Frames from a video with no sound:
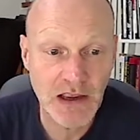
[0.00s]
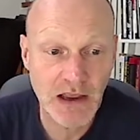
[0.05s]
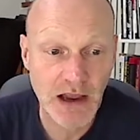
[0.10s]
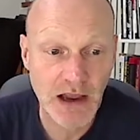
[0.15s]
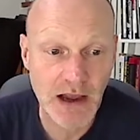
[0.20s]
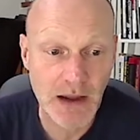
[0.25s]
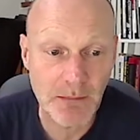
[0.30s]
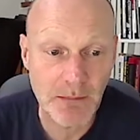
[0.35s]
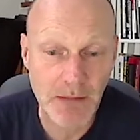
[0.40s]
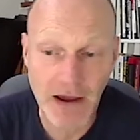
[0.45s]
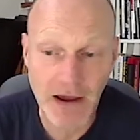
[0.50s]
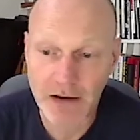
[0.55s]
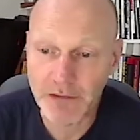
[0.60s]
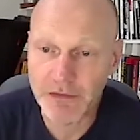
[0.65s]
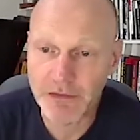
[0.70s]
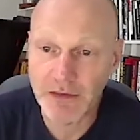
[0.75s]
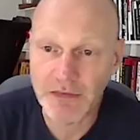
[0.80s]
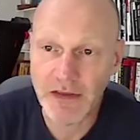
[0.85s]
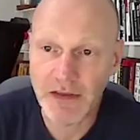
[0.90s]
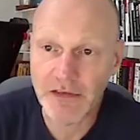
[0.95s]
And I
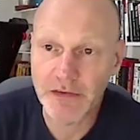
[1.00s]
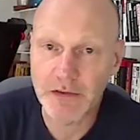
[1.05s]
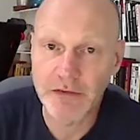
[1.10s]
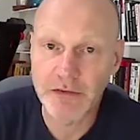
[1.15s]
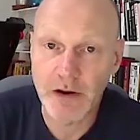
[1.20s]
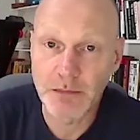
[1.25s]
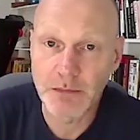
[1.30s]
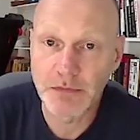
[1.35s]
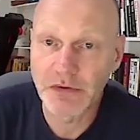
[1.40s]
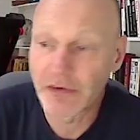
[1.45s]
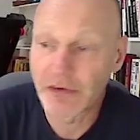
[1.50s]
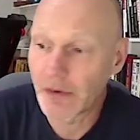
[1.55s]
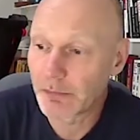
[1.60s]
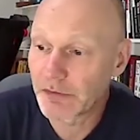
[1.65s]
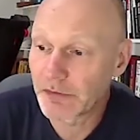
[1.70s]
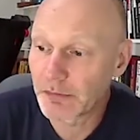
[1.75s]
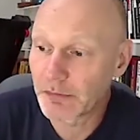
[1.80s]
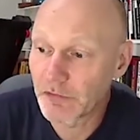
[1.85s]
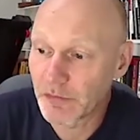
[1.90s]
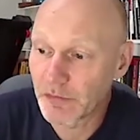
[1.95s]
think that sort of opens up
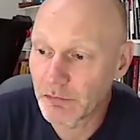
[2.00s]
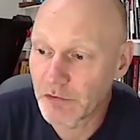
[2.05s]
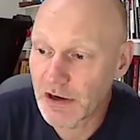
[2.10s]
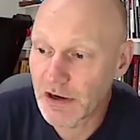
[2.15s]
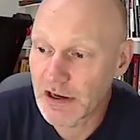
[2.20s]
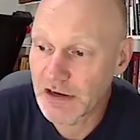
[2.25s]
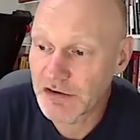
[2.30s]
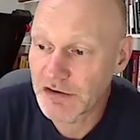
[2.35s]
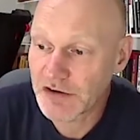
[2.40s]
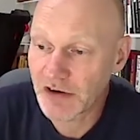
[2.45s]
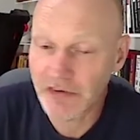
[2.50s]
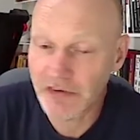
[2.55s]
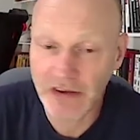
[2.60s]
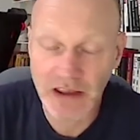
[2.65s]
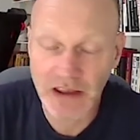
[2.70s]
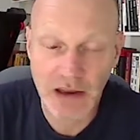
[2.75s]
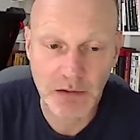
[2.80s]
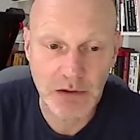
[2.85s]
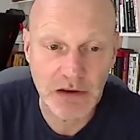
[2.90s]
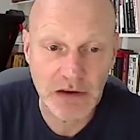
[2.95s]
some really interesting
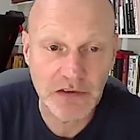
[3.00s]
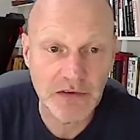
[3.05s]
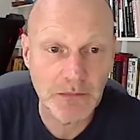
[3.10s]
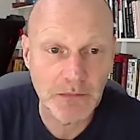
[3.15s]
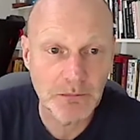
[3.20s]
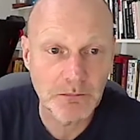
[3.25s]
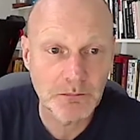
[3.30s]
areas.